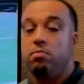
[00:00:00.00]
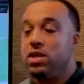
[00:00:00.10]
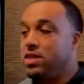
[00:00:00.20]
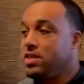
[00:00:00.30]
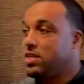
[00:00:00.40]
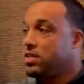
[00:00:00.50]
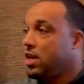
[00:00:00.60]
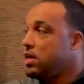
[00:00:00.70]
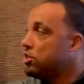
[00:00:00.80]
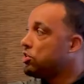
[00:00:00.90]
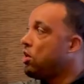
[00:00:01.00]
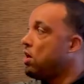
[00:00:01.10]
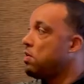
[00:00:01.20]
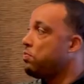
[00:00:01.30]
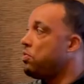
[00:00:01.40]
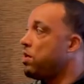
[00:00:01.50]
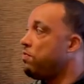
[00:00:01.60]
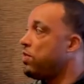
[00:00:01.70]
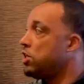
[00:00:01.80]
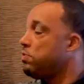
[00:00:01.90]
But this is a good starting
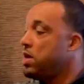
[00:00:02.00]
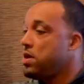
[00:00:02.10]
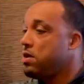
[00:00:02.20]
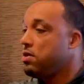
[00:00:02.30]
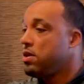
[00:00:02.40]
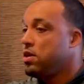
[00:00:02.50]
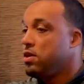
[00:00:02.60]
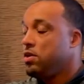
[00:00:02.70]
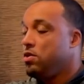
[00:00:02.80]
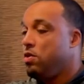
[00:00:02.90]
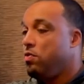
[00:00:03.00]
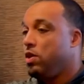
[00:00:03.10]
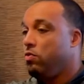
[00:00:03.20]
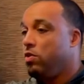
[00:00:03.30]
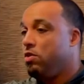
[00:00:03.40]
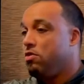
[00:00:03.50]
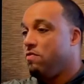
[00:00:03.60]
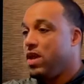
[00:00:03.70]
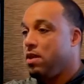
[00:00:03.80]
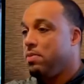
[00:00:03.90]
point. Freshman year, we
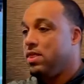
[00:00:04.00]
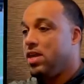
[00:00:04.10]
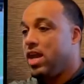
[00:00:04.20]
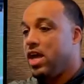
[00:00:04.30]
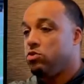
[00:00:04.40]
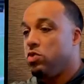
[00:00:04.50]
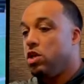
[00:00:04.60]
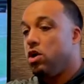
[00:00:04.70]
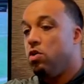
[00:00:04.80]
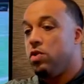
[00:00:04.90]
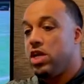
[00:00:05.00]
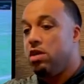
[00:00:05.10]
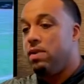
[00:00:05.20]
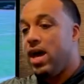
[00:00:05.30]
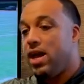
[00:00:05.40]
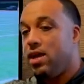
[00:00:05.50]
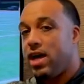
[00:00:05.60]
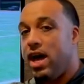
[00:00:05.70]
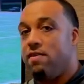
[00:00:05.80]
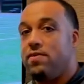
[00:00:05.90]
develop, and then as we go, we keep adding
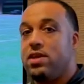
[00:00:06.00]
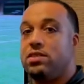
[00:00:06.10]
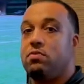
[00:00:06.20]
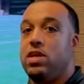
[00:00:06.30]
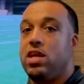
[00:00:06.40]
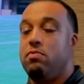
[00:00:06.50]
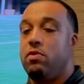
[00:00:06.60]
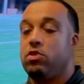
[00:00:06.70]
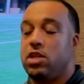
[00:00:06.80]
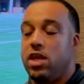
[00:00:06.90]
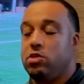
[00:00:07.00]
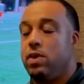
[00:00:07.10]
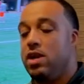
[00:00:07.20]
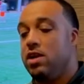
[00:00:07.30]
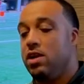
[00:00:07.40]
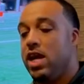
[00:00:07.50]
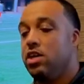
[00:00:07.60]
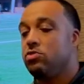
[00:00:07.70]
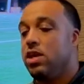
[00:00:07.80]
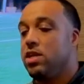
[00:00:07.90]
confidence and we keep expanding their
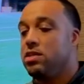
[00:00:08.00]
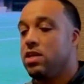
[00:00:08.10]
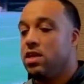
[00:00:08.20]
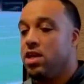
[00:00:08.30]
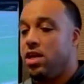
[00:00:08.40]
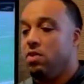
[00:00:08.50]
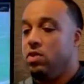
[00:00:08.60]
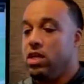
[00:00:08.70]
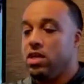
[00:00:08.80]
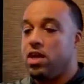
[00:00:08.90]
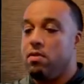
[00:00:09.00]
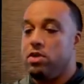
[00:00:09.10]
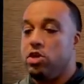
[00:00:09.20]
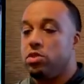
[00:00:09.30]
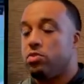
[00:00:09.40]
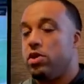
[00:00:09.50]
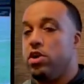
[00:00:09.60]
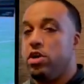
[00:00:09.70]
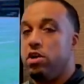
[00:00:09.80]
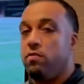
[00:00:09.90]
catch radius. And then we look up year
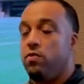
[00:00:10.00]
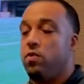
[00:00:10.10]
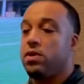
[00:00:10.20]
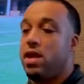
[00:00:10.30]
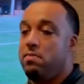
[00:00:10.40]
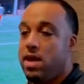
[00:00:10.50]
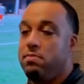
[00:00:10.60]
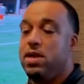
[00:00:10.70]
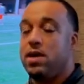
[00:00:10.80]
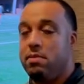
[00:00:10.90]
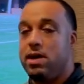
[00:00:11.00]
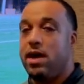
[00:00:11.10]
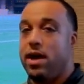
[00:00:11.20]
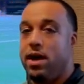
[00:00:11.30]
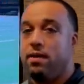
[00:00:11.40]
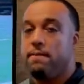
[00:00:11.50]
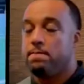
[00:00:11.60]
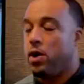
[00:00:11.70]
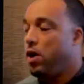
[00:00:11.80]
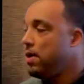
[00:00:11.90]
3 or year 4, they may become that guy.
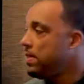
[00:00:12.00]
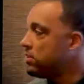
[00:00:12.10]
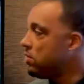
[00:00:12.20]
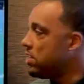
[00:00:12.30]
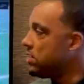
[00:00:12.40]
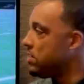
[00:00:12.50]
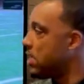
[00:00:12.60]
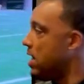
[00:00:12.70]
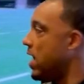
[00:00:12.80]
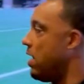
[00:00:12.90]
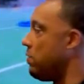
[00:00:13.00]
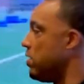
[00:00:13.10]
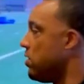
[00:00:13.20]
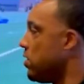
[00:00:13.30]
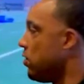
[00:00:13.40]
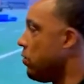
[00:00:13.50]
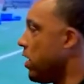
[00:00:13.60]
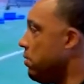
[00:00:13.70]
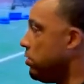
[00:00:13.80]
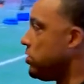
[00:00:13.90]
All right. And so this is kind of how we
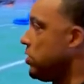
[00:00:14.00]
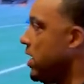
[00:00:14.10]
were able to